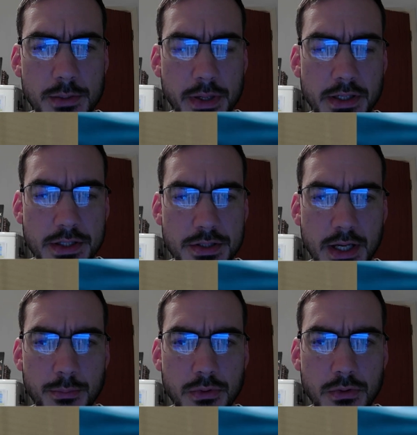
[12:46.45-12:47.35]
make
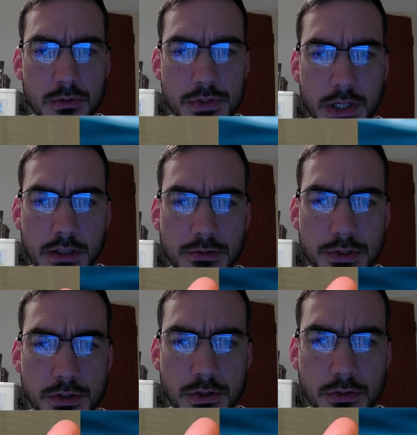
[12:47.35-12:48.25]
examples out
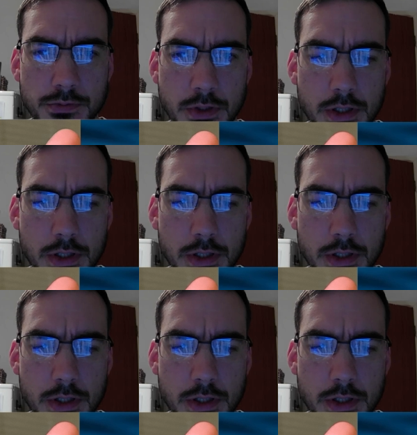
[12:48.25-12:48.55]
of